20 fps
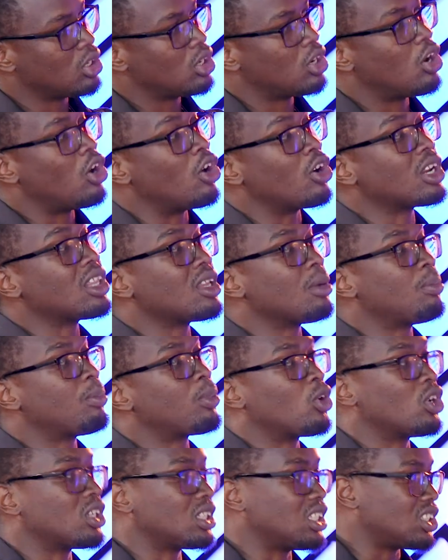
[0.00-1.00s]
or in the
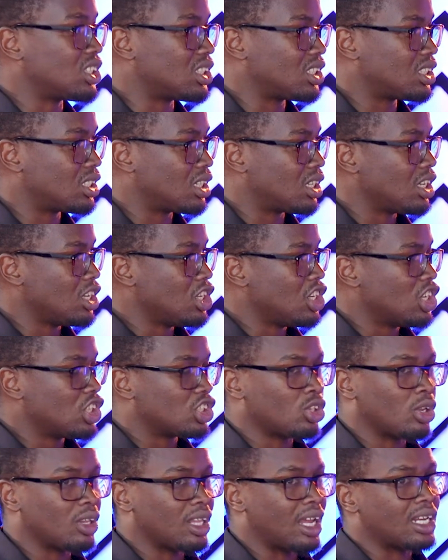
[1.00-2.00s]
protest,
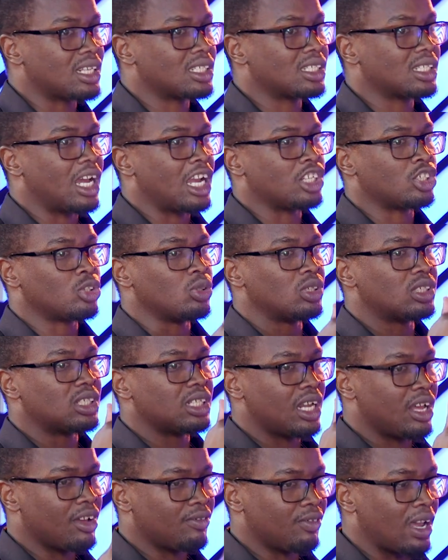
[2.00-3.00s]
so that I should
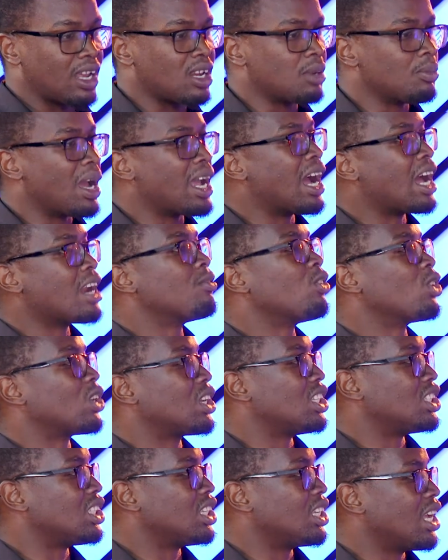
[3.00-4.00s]
never in my
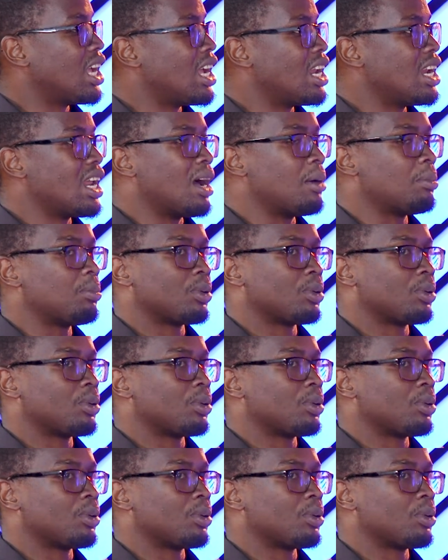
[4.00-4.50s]
advocacy end up